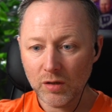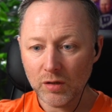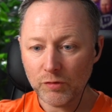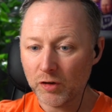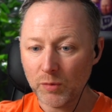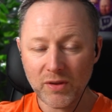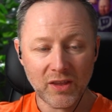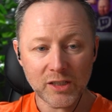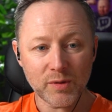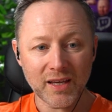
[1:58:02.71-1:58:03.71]
funny wee
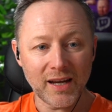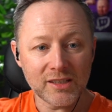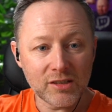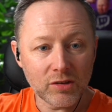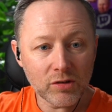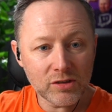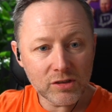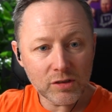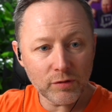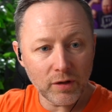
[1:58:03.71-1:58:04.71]
things with cats and dogs and
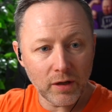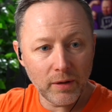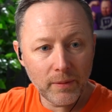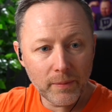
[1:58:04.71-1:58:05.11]
stuff like that.